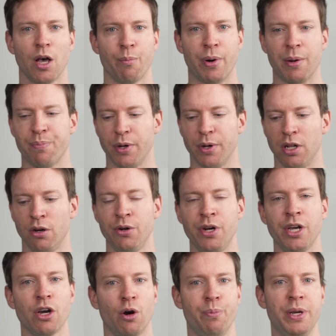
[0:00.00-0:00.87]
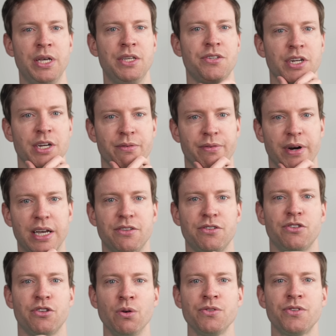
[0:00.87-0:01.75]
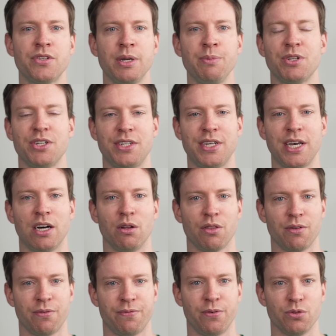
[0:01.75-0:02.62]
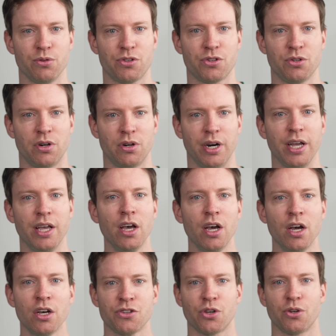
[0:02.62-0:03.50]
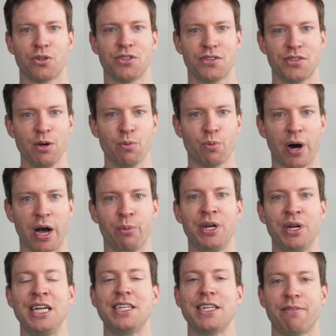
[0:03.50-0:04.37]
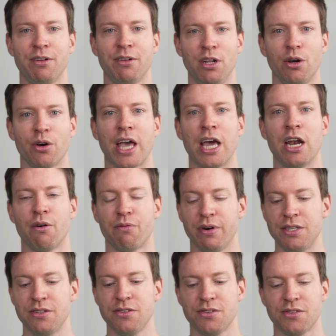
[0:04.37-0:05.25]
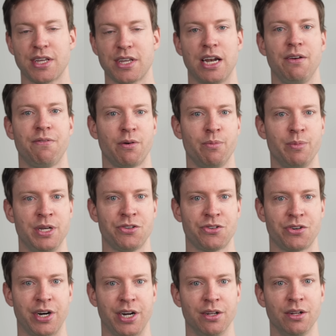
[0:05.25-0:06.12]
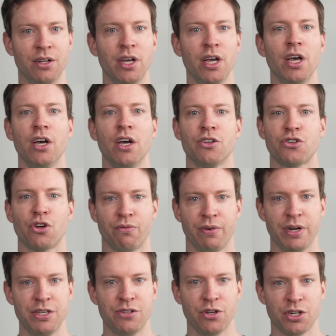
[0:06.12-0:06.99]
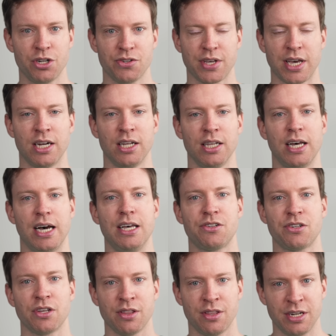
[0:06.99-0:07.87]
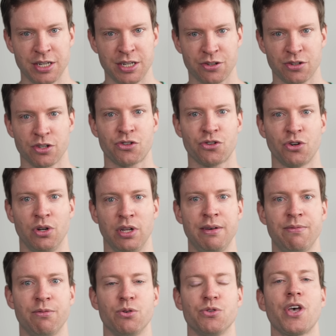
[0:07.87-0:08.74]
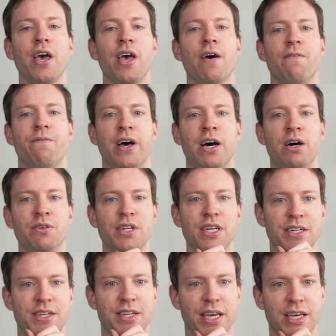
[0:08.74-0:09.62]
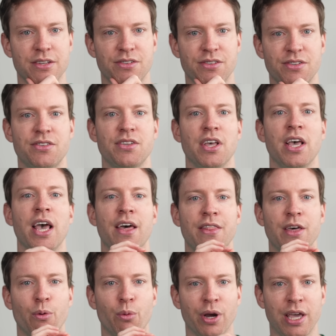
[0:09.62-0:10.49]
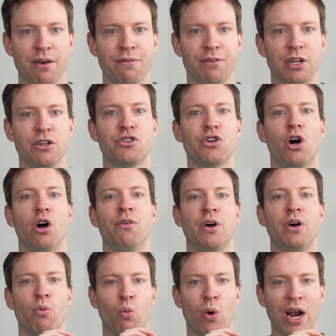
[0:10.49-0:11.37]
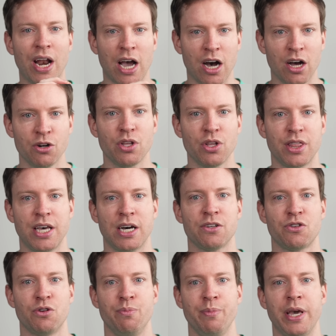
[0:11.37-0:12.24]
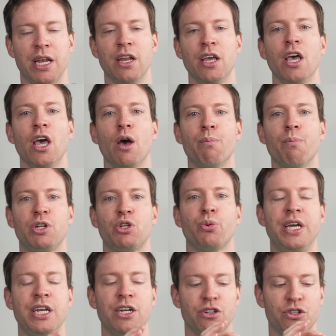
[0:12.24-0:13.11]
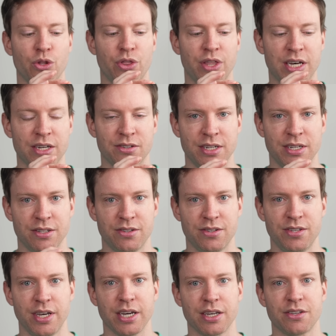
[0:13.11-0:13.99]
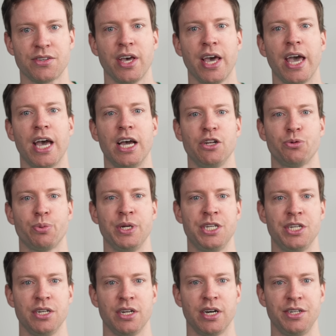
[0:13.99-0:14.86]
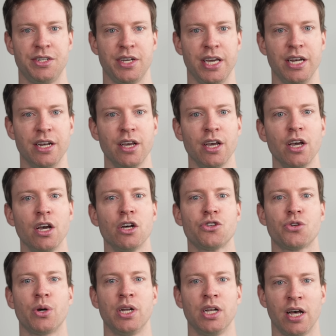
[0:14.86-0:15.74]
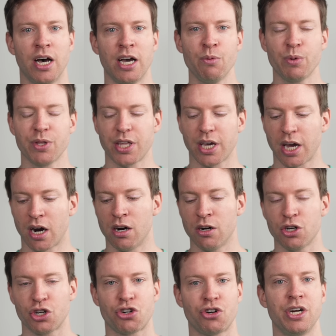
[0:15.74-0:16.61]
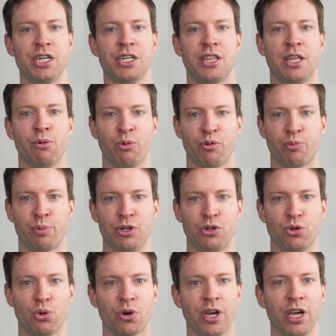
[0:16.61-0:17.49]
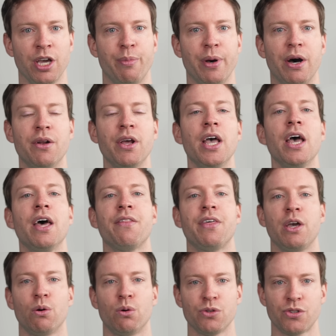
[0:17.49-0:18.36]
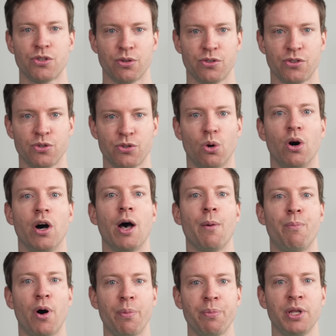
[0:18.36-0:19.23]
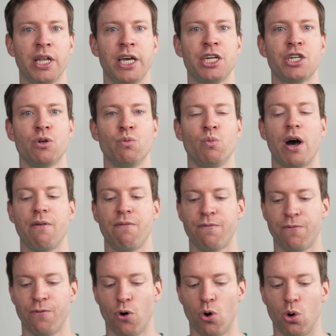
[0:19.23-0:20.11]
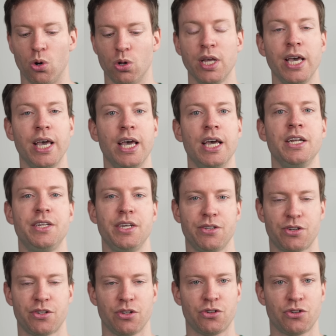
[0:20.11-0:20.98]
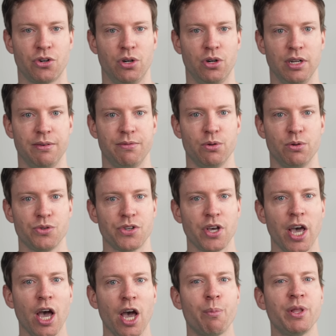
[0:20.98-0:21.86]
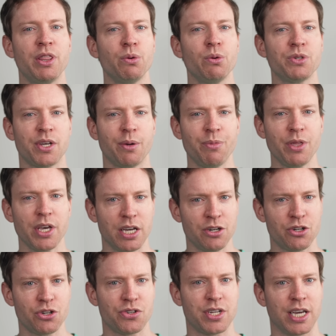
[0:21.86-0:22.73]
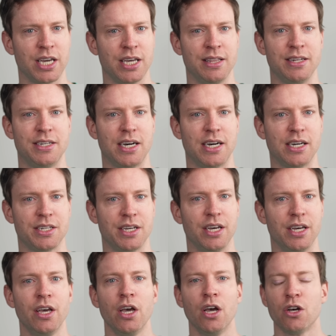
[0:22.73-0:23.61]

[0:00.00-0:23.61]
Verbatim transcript: But ballooning obesity rates don't seem to tell the full story. So to see why, we need to have a look at a recent study from Israel. So researchers analyzed the testosterone levels found in tests that were given to over 100,000 men between 2006 and 2019. So, in line with the current trend that we've been talking about, they also saw a population wide fall in testosterone levels. But there was something interesting in the data.